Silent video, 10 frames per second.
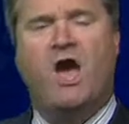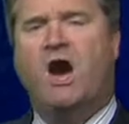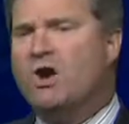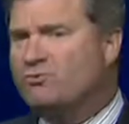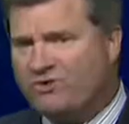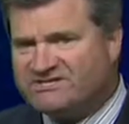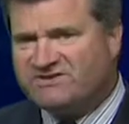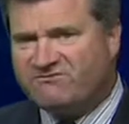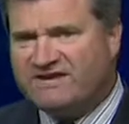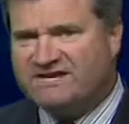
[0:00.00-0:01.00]

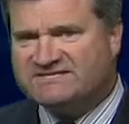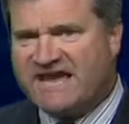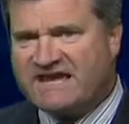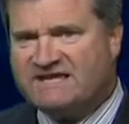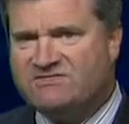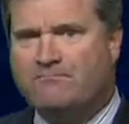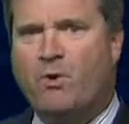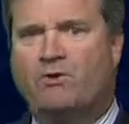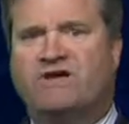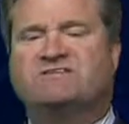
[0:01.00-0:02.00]
aggressively attacking the
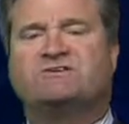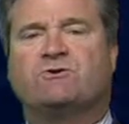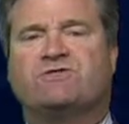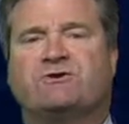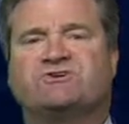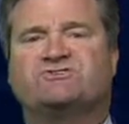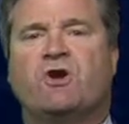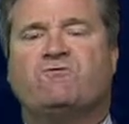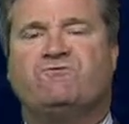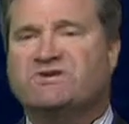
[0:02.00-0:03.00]
mold until there is
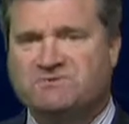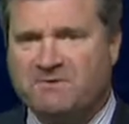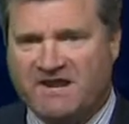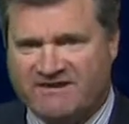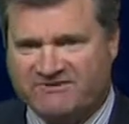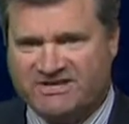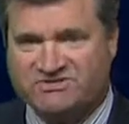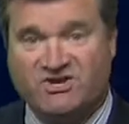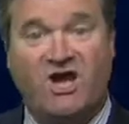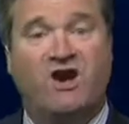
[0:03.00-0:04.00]
no visible
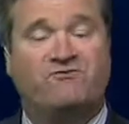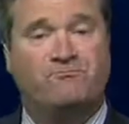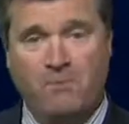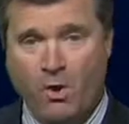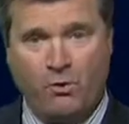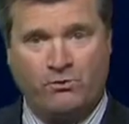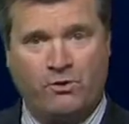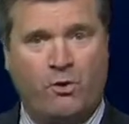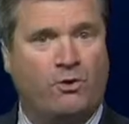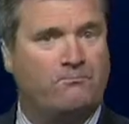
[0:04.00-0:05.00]
evidence of mold
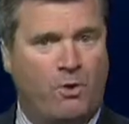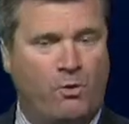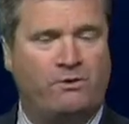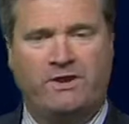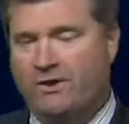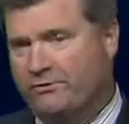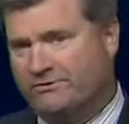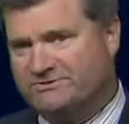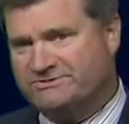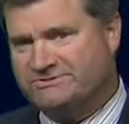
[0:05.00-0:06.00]
or mold
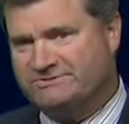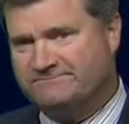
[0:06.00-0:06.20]
odors.